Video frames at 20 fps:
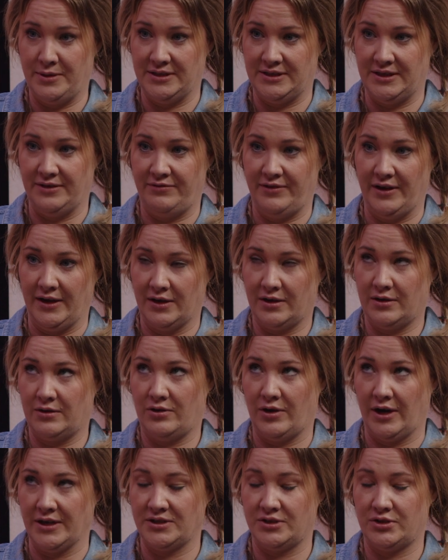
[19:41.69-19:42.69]
Pacific
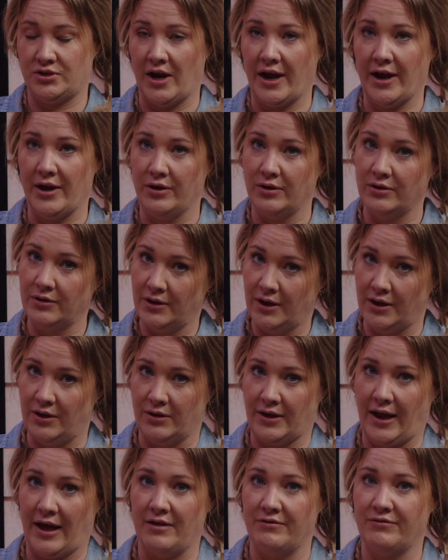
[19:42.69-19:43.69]
Crest Trail
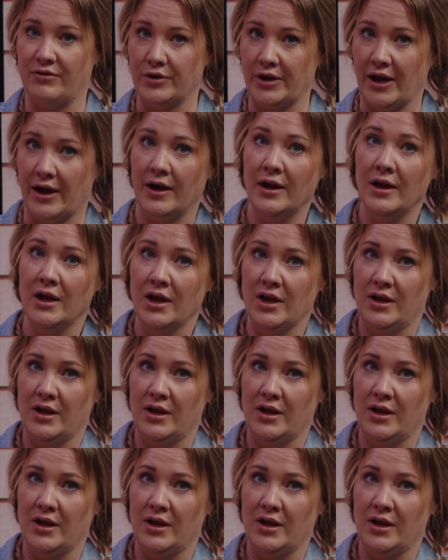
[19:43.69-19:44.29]
along California.